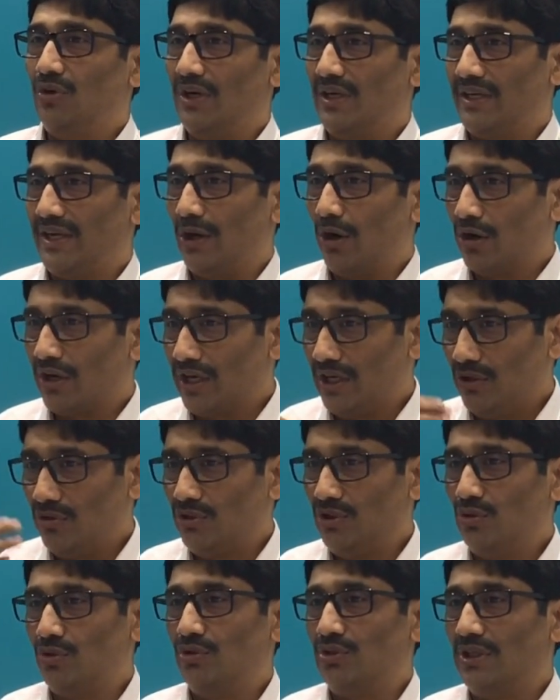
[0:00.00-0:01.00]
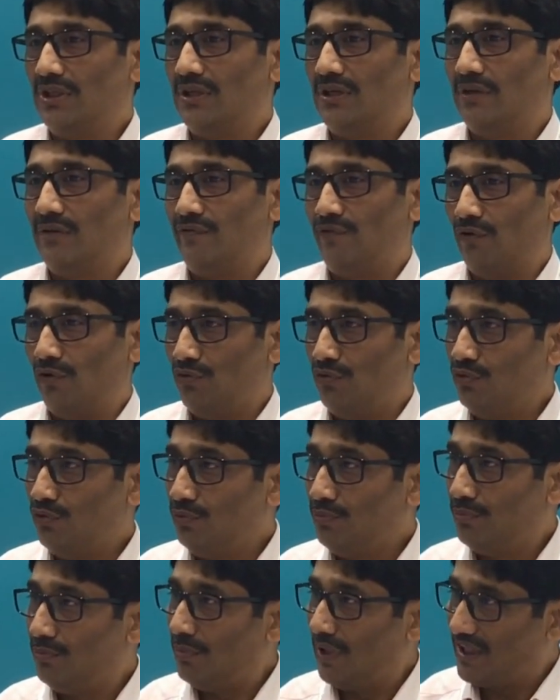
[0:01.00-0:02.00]
You are talking to the owner for
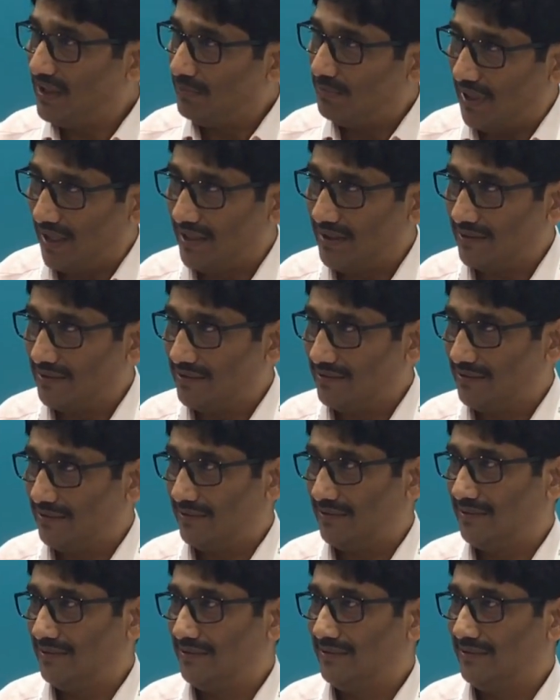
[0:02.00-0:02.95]
whom money matters,